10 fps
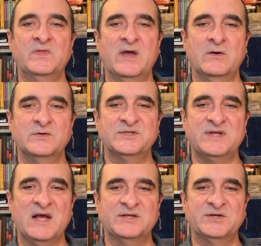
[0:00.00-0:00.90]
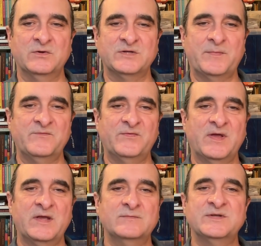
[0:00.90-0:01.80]
Their whole stash goes up in
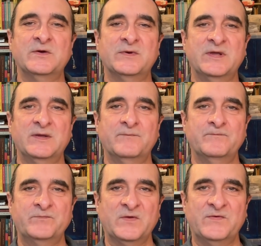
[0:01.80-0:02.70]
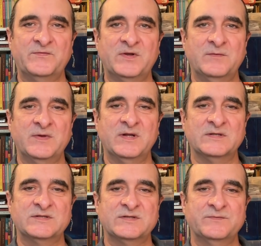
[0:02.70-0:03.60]
flames in only 15
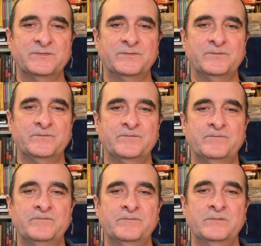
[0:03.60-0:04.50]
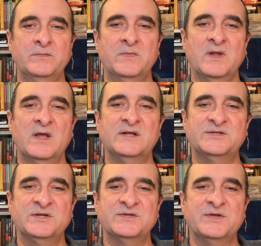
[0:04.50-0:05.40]
minutes. It is
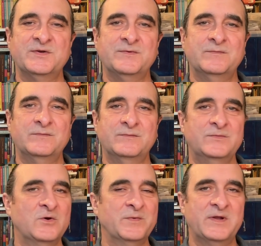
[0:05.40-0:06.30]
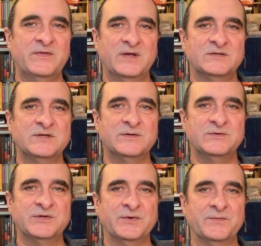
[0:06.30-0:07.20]
just that nobody thinks to
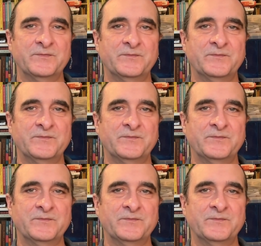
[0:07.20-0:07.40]
do so.